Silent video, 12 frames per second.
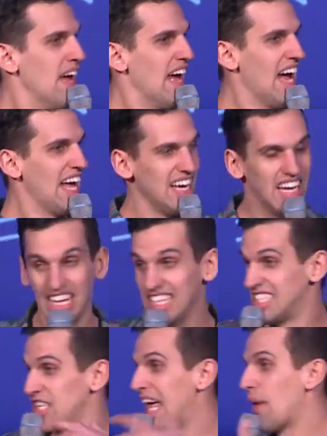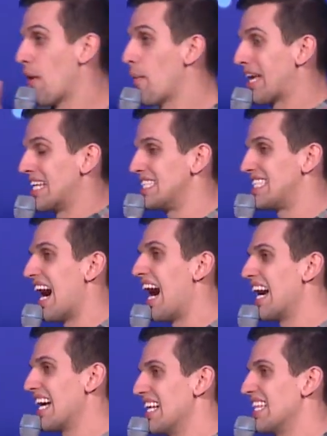And so that way we can
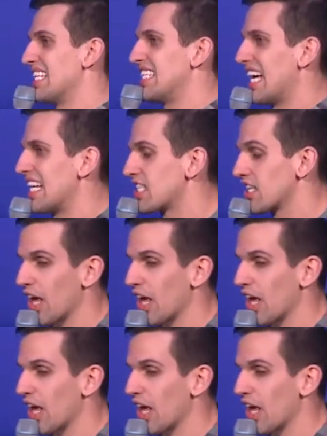die in the desert.